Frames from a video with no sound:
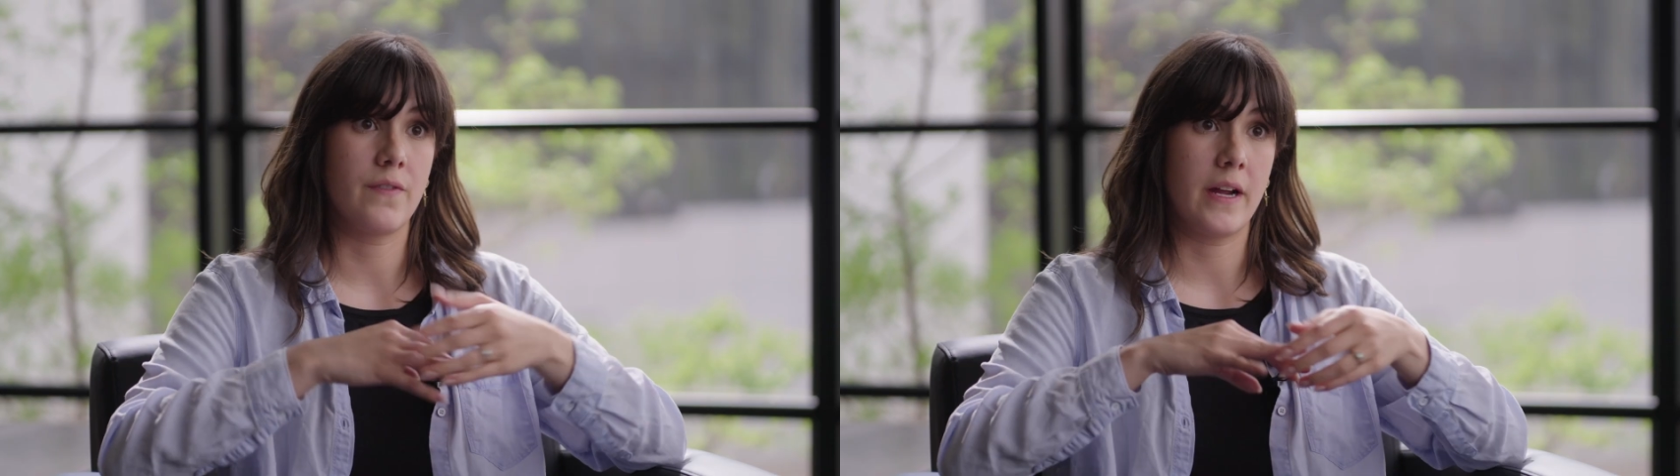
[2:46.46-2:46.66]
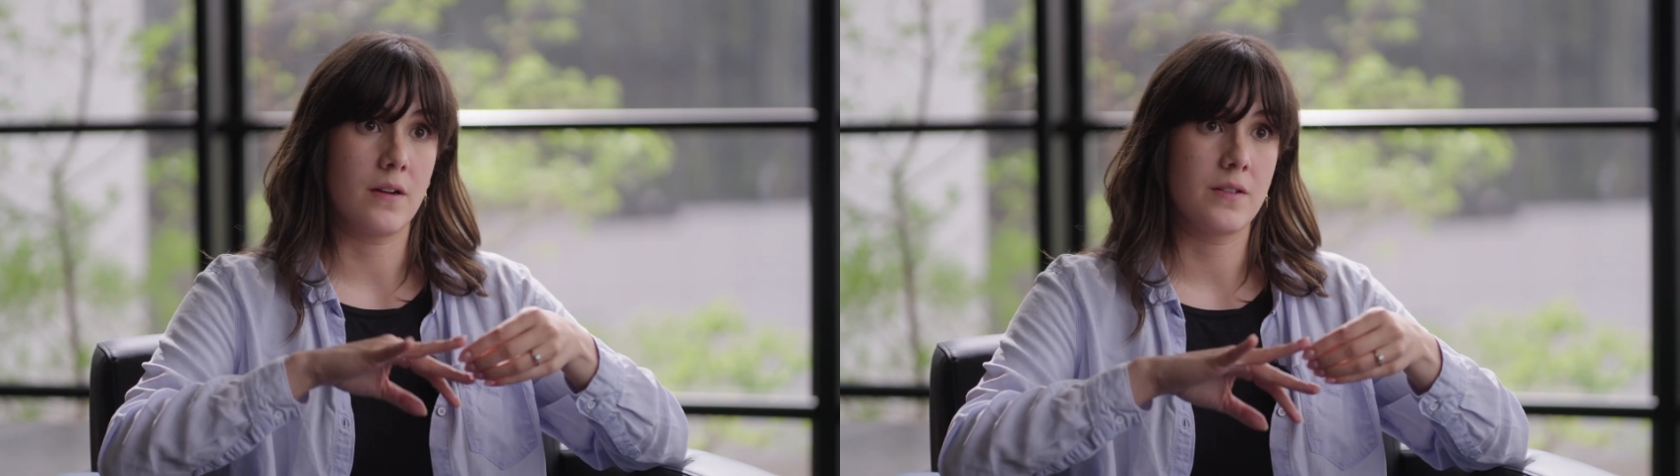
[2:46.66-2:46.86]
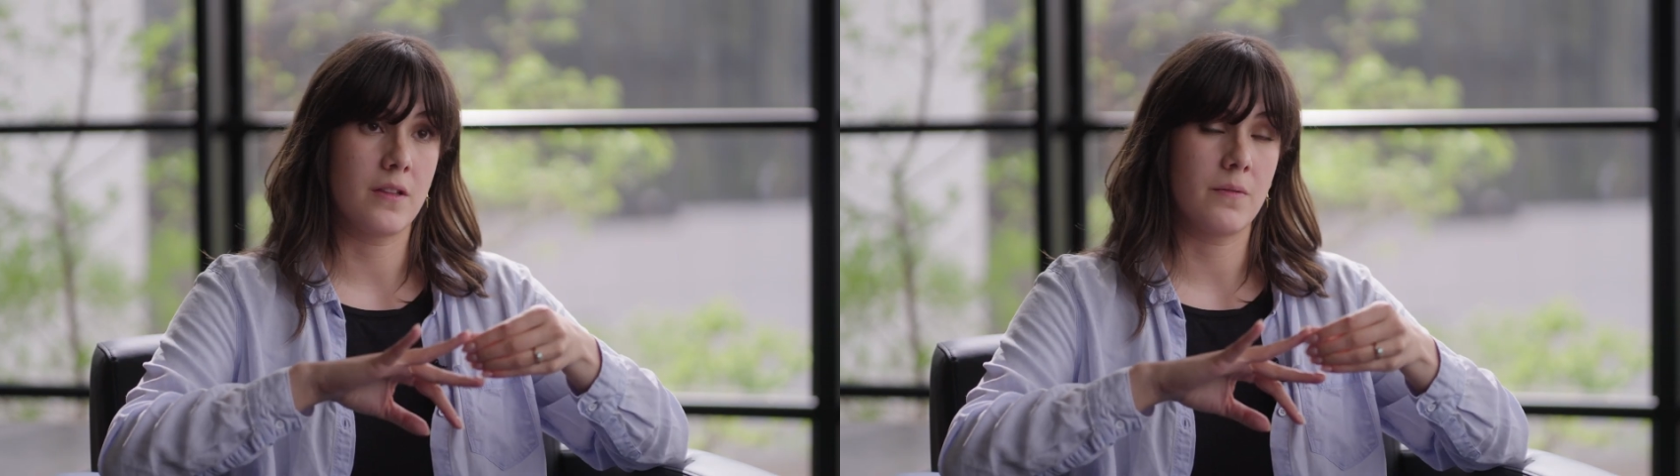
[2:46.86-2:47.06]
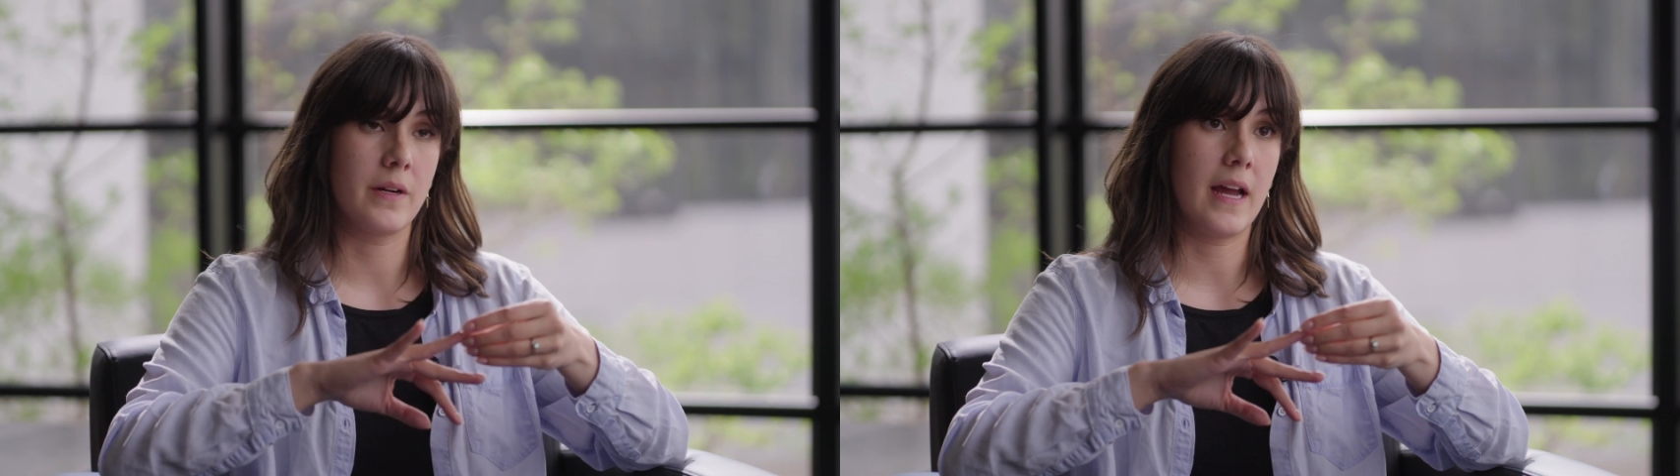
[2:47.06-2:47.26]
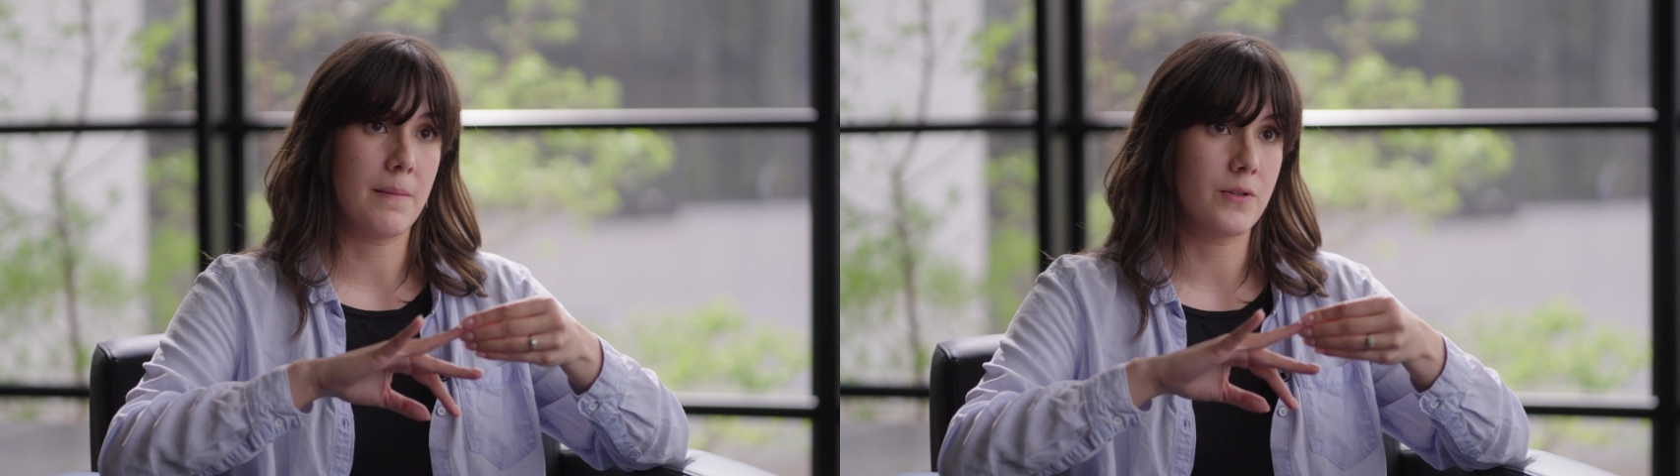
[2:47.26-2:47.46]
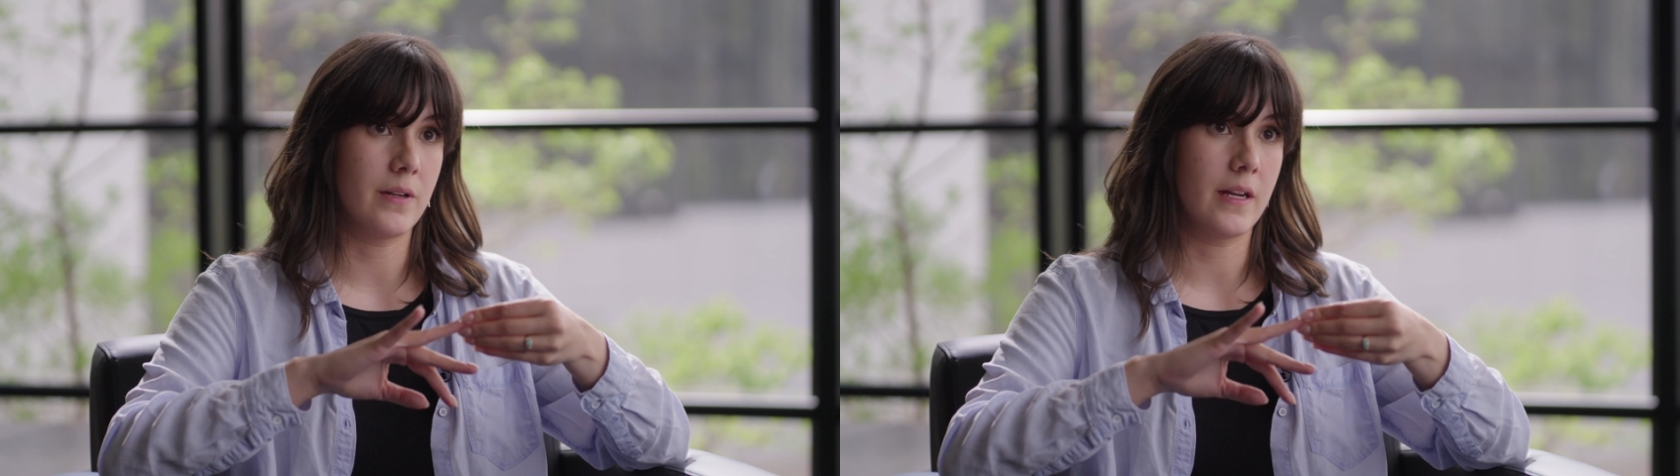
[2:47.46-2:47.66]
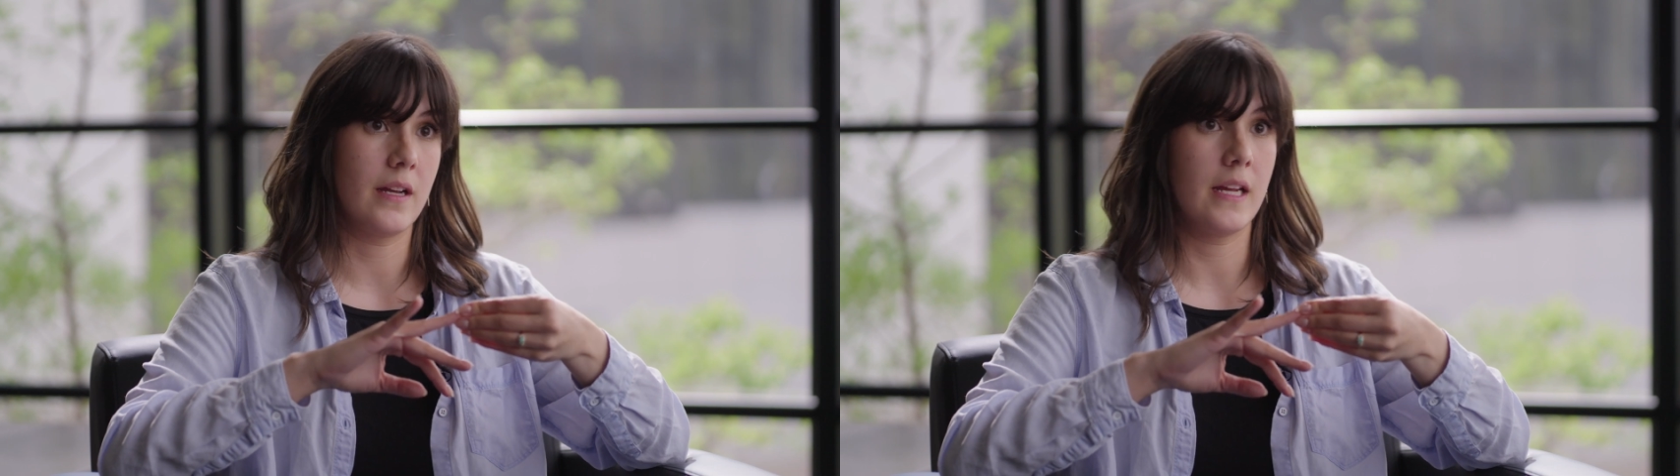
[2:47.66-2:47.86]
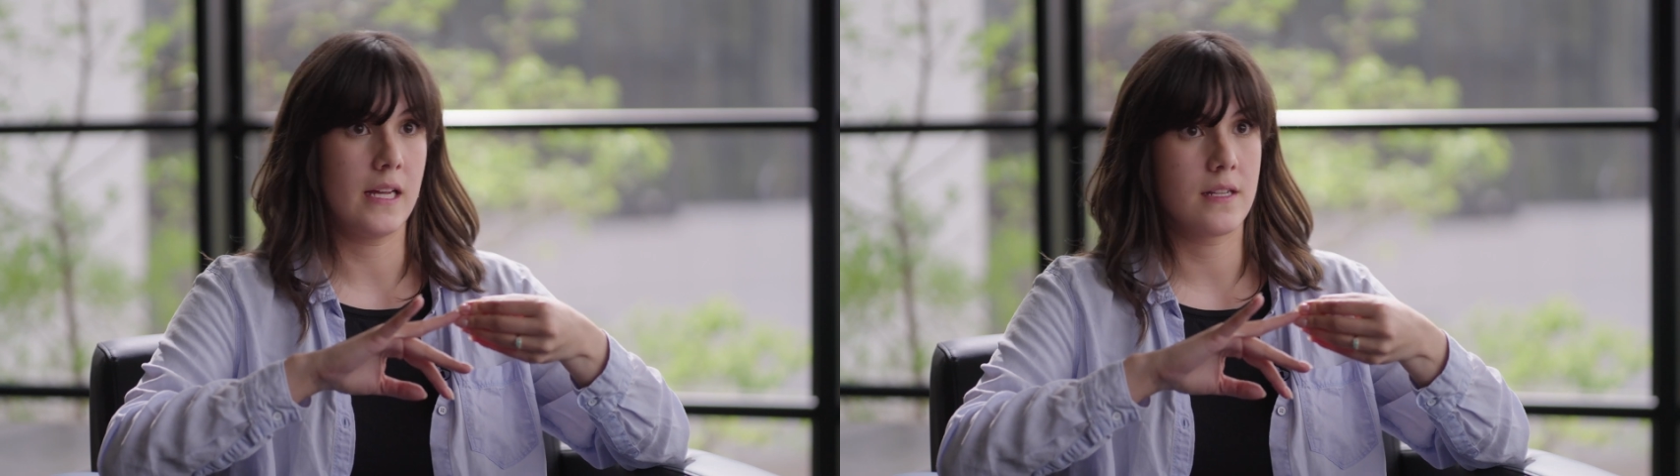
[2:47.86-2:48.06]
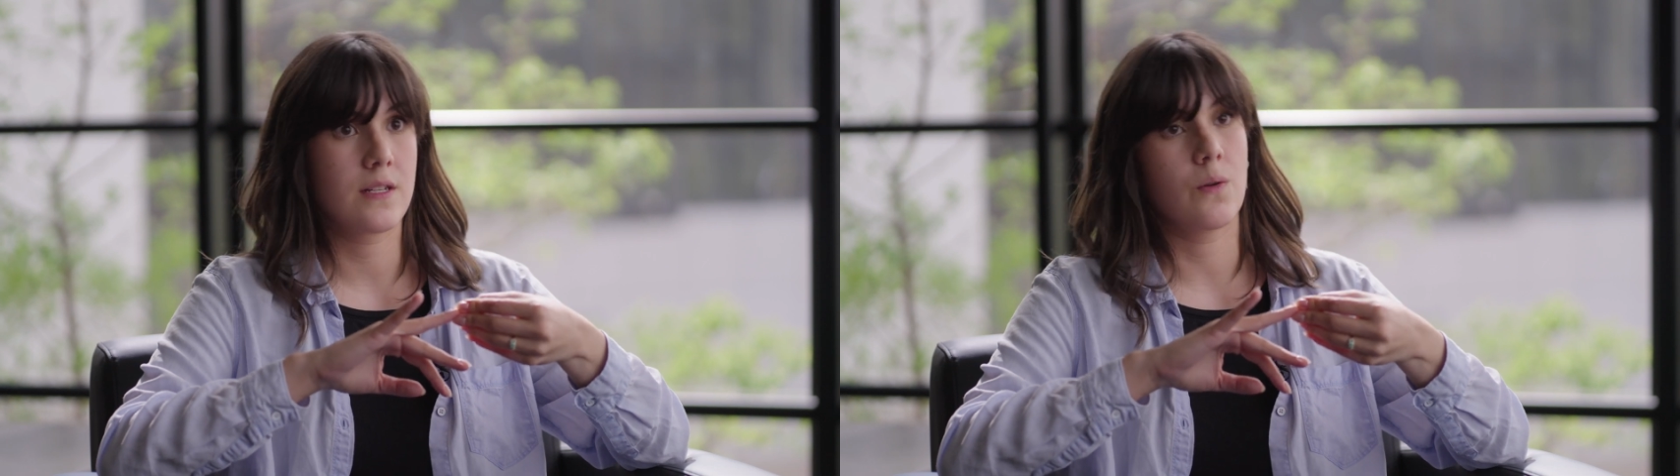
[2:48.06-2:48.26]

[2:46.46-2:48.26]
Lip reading: of air so that we're capturing any heat